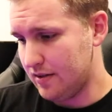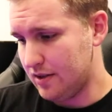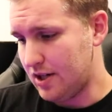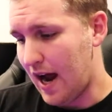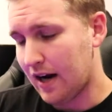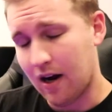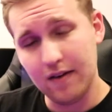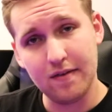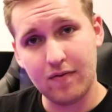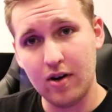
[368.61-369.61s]
jack
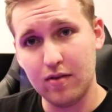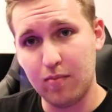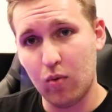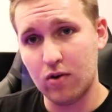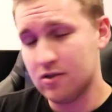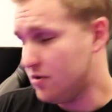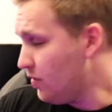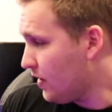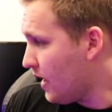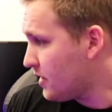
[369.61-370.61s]
on the front of the board, so
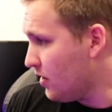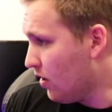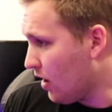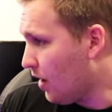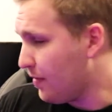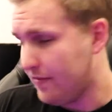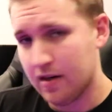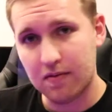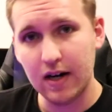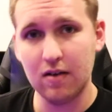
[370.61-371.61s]
you can actually hook up, if you
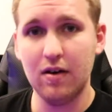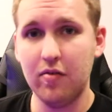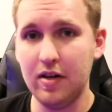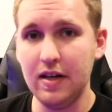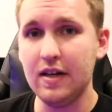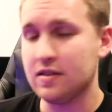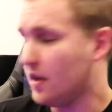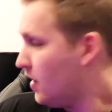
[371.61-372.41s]
have regular LEDs,